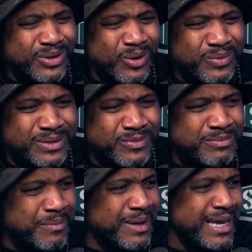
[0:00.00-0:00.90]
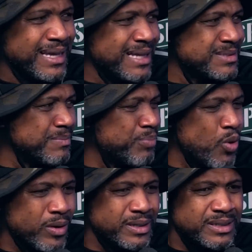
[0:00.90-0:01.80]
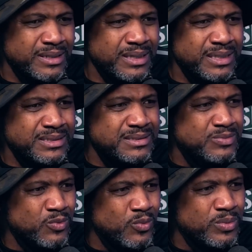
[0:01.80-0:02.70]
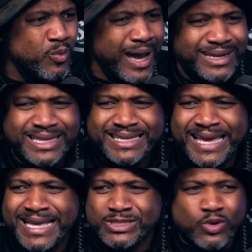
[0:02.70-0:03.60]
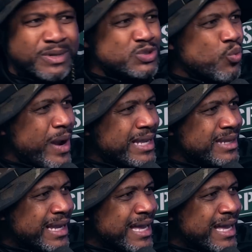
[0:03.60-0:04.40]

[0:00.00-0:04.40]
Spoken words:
when my man got to Portland, why did he gain so much weight?